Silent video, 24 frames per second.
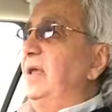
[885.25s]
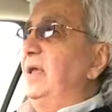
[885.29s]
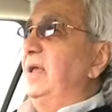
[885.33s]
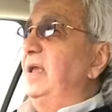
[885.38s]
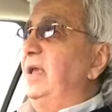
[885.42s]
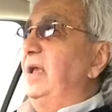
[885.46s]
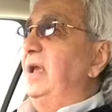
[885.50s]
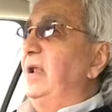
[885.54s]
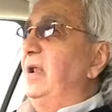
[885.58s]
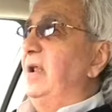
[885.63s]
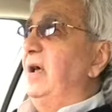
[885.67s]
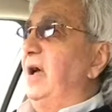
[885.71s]

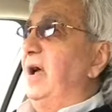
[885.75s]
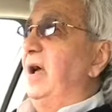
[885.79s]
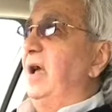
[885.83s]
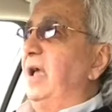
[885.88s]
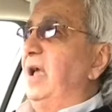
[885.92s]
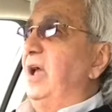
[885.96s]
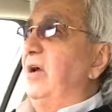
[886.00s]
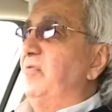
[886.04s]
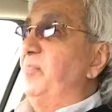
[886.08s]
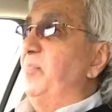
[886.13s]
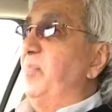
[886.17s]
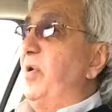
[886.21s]
He and I
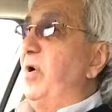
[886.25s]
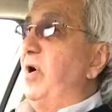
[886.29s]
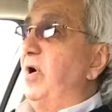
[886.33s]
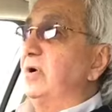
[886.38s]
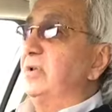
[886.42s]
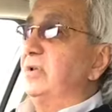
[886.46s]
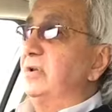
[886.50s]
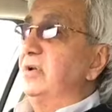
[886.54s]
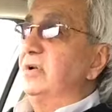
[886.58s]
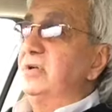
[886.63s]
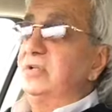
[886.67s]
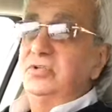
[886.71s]
have
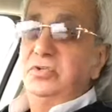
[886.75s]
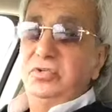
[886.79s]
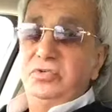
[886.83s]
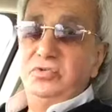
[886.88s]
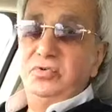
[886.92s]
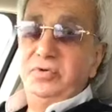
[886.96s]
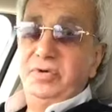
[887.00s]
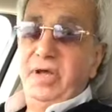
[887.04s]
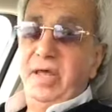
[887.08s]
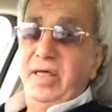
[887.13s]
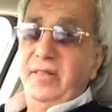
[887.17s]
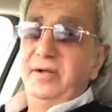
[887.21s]
partnered
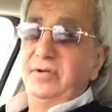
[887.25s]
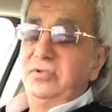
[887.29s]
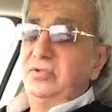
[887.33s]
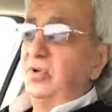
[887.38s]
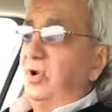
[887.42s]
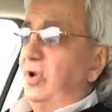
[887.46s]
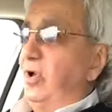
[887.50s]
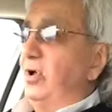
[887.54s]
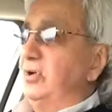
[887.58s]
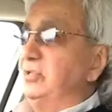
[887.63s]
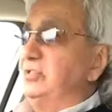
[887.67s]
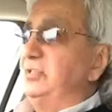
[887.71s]
together to
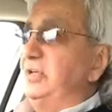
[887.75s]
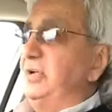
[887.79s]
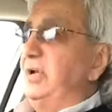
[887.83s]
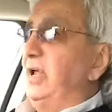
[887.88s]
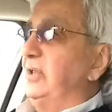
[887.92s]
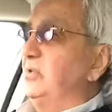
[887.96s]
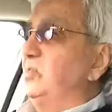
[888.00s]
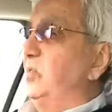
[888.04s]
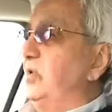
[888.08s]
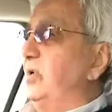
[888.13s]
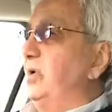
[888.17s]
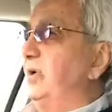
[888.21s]
launch the
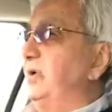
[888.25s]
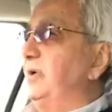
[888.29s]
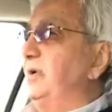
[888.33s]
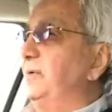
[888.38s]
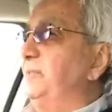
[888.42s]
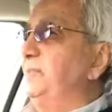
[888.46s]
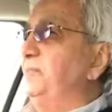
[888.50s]
network.